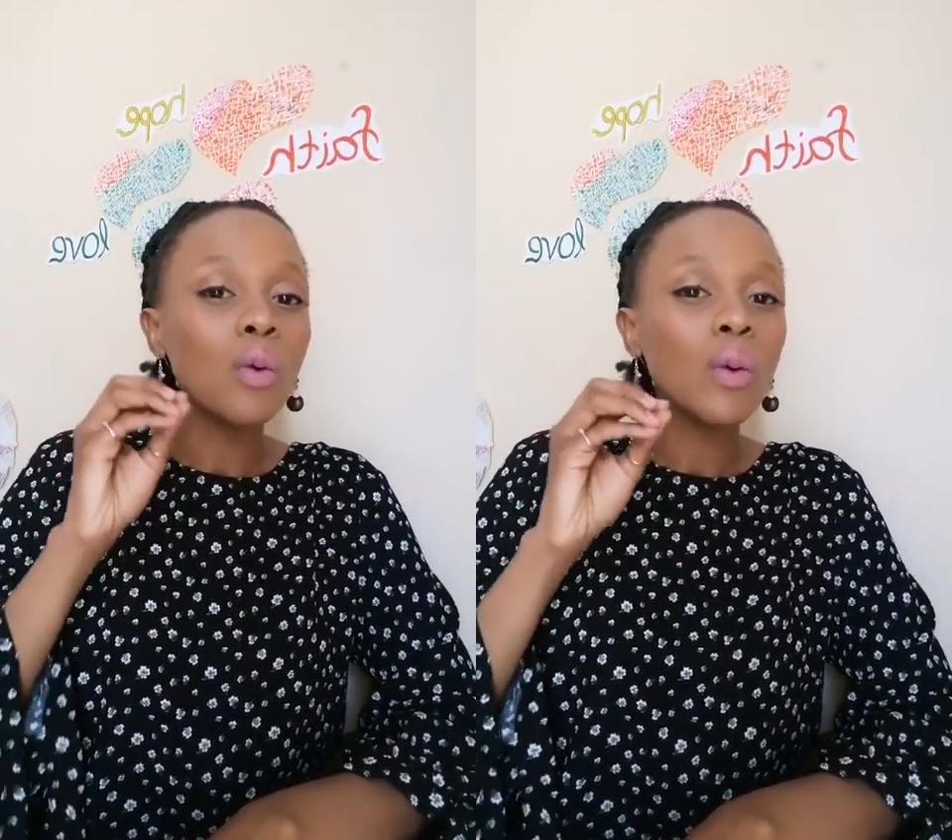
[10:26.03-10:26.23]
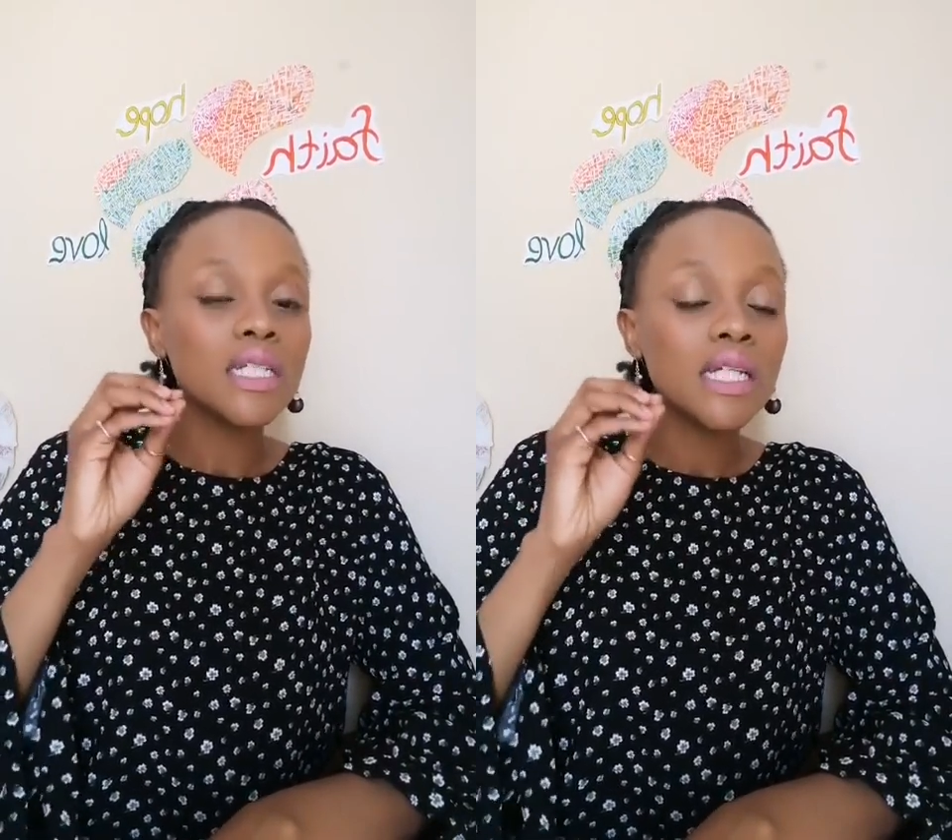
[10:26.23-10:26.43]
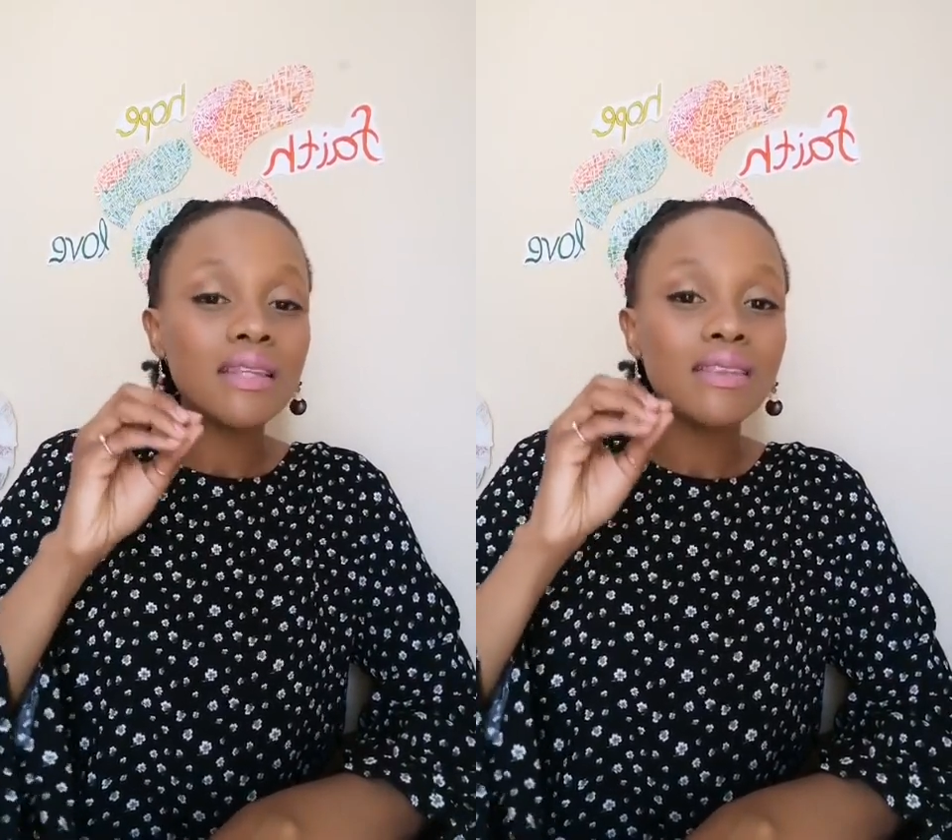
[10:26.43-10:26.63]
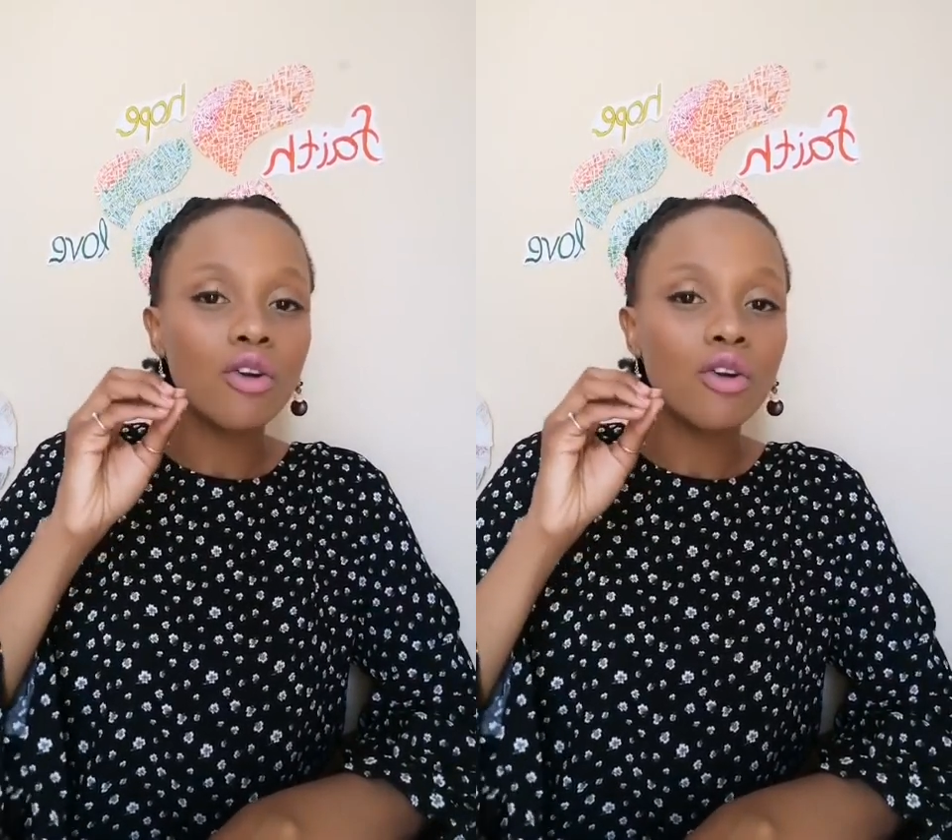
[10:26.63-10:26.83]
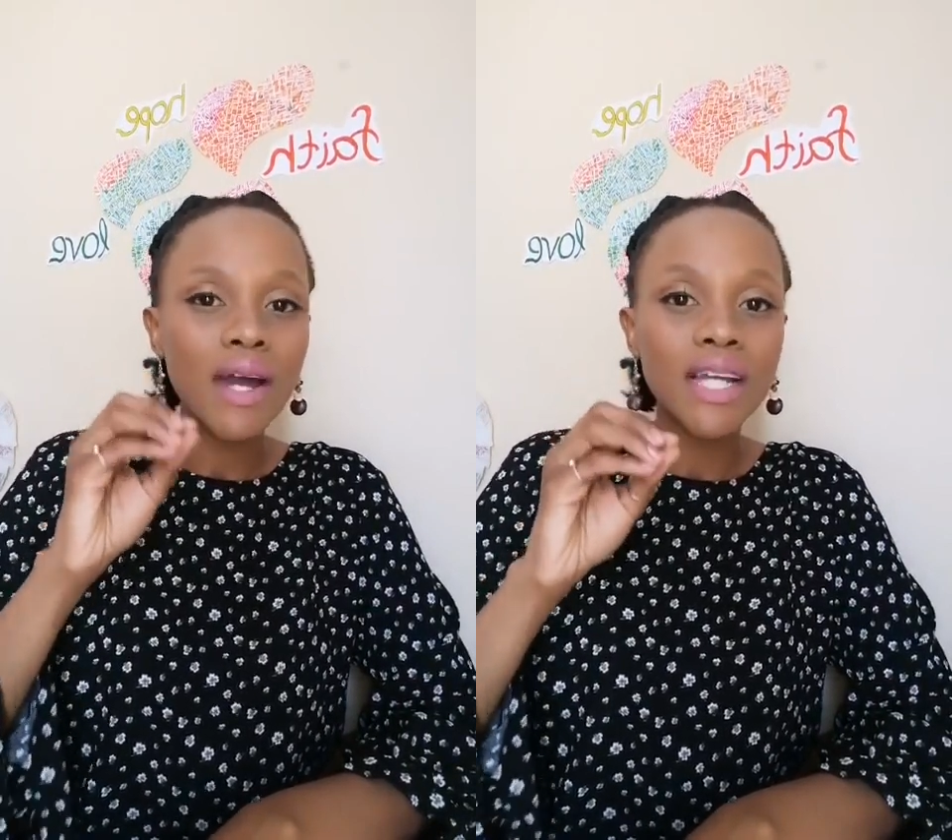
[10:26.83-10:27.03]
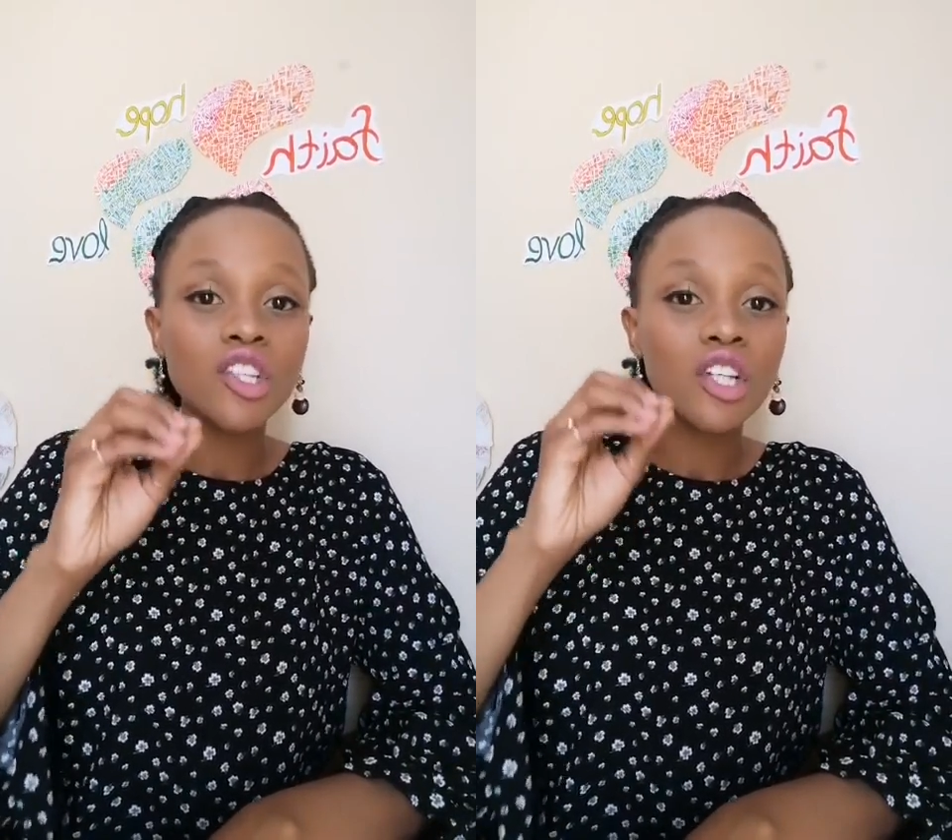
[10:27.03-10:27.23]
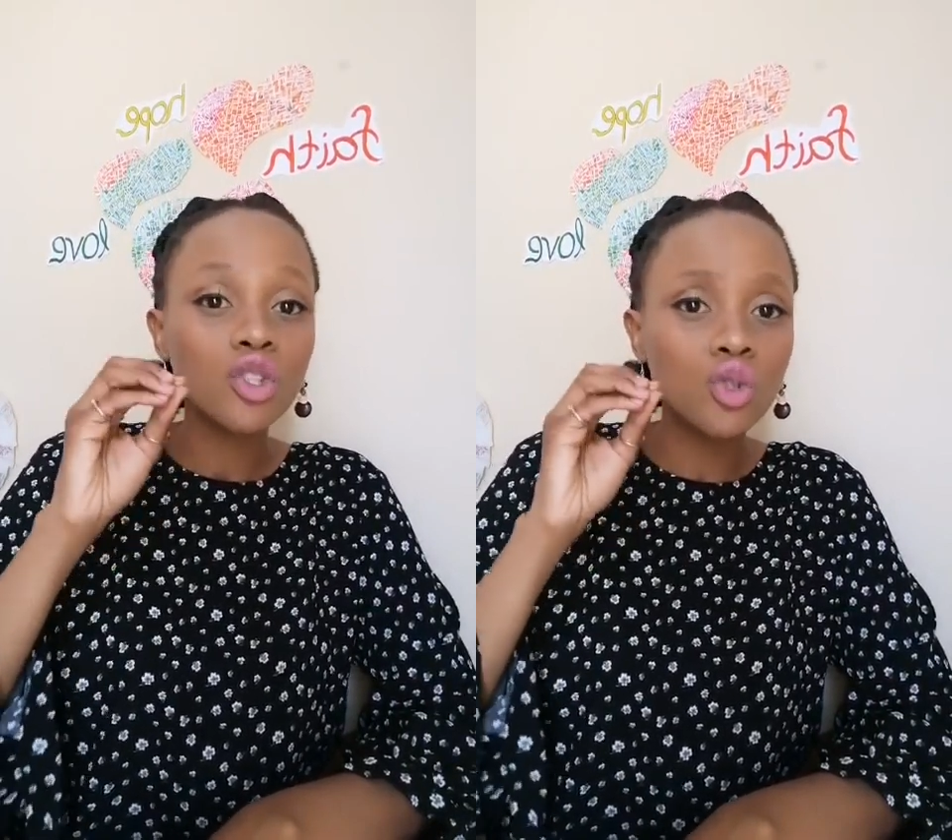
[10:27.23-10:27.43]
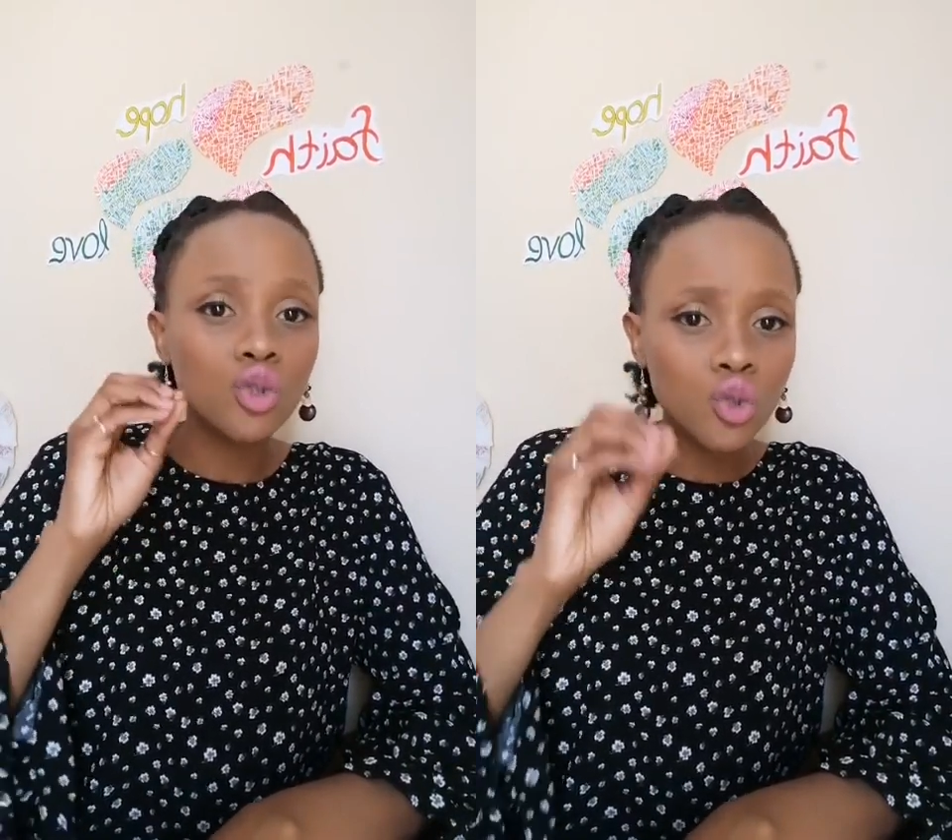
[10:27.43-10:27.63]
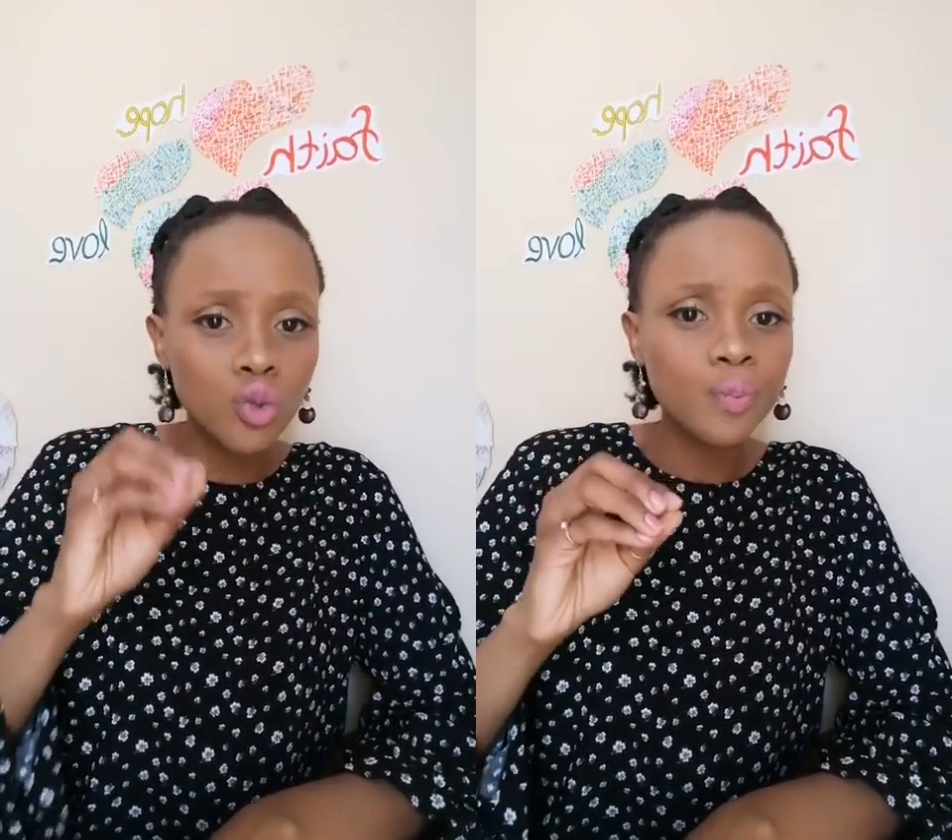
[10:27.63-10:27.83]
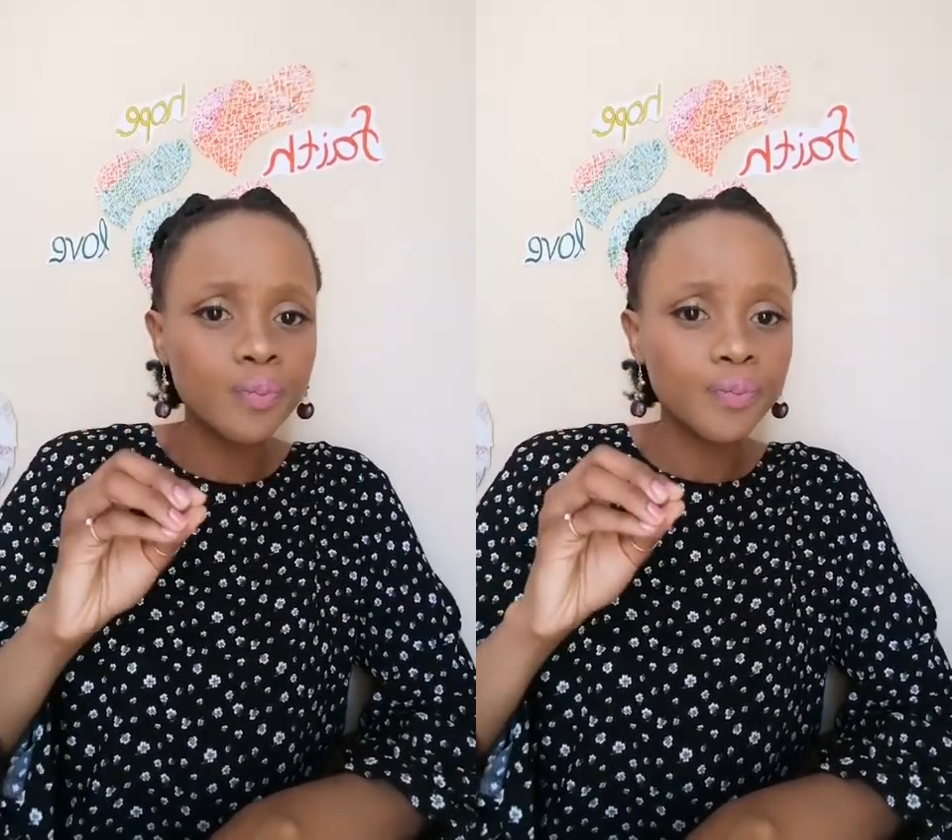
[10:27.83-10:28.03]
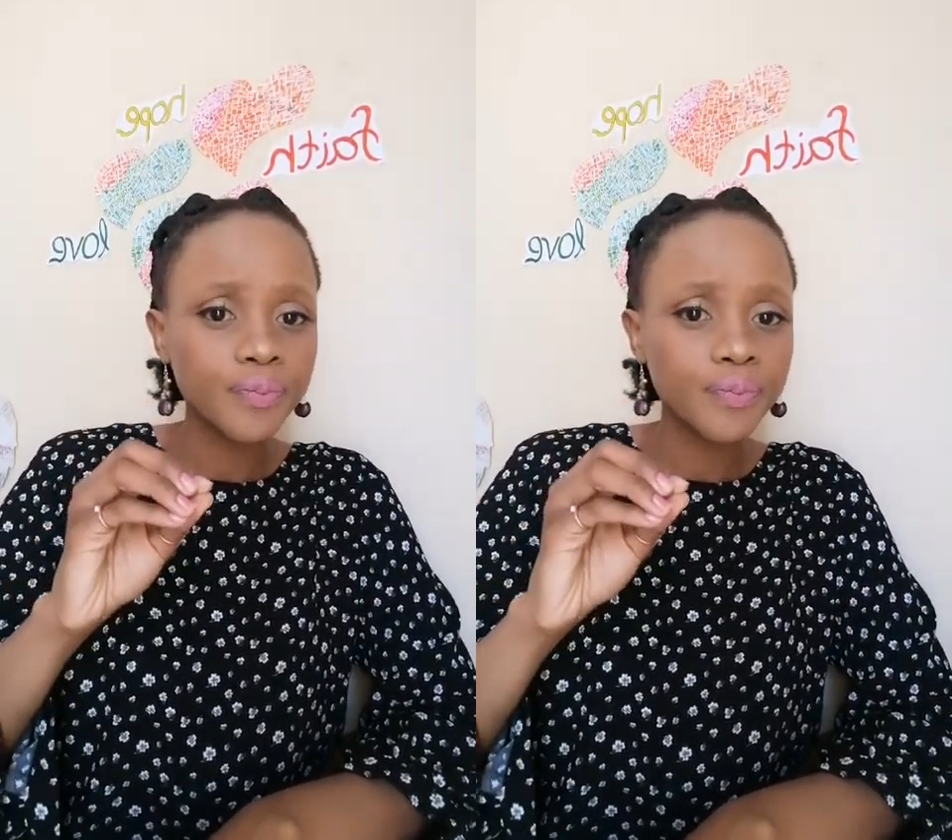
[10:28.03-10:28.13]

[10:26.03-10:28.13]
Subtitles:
what can the righteous do?